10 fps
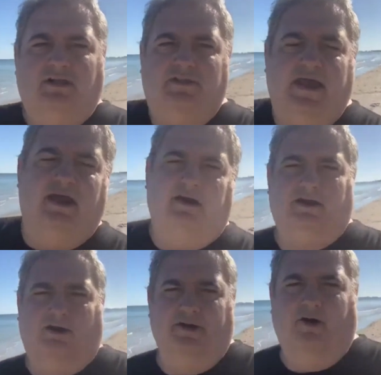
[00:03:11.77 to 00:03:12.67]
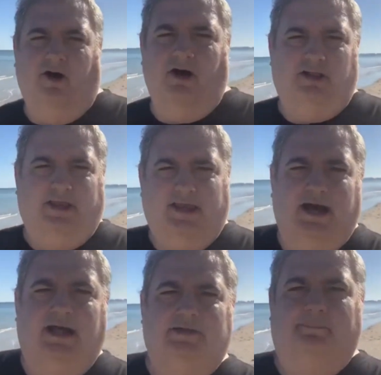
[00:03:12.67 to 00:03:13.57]
they are going all in
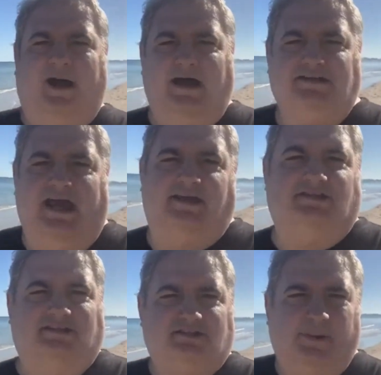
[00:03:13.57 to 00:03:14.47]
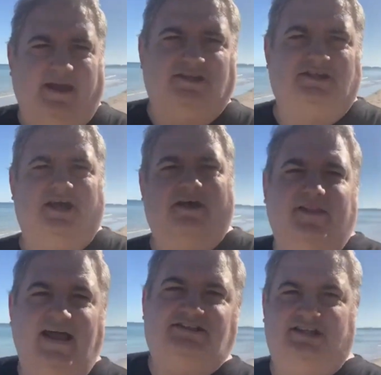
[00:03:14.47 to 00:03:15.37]
on the podcasting space.
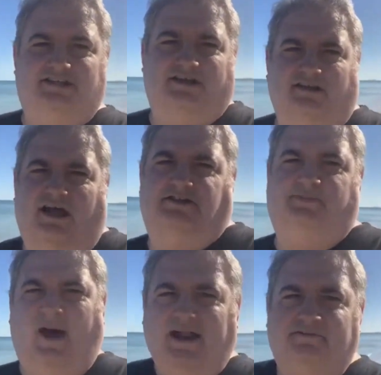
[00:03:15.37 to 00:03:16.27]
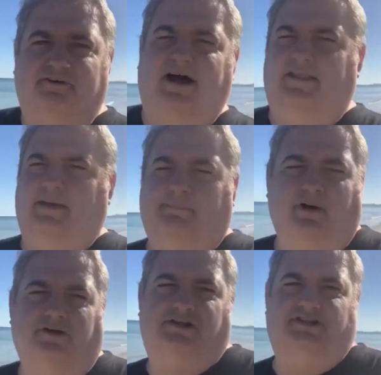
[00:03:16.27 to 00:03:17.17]
That's the deal on Spotify. They
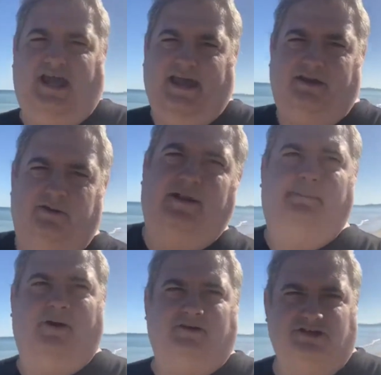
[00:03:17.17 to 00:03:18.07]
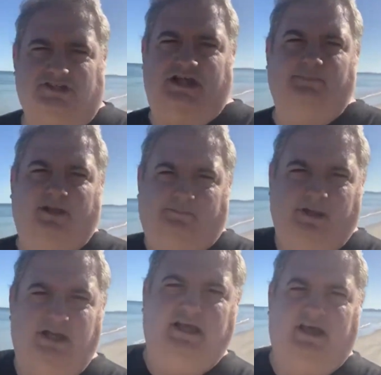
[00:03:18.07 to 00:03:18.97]
purchase Anchor, they purchase Gimlet
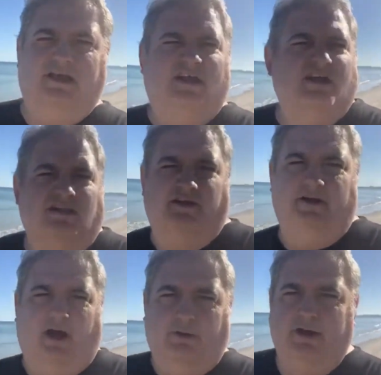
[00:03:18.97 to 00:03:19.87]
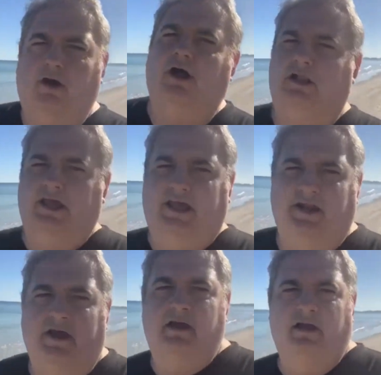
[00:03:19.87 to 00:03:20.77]
Media. They're going all in.